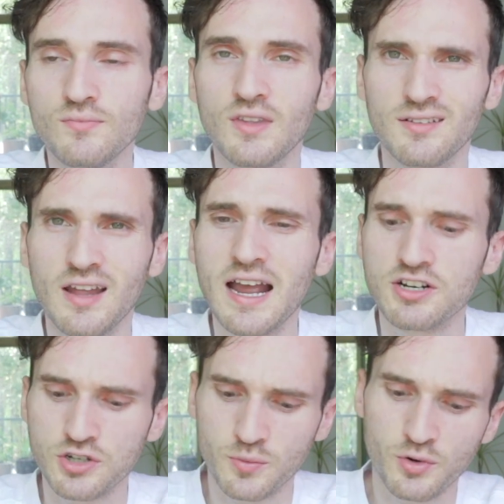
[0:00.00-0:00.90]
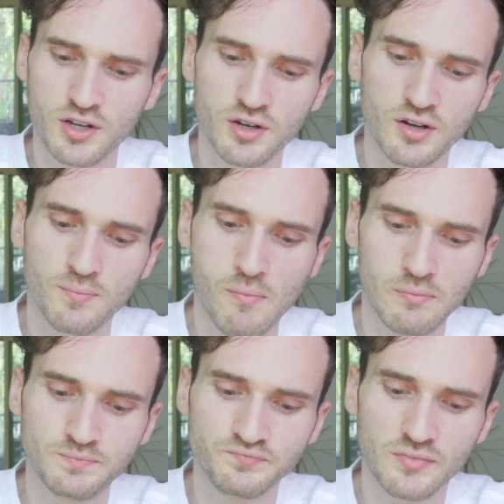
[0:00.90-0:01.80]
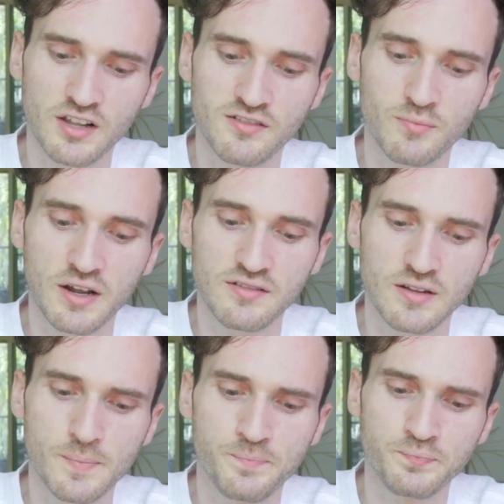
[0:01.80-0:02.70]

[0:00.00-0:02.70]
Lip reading: That's actually pretty good. It's spicy.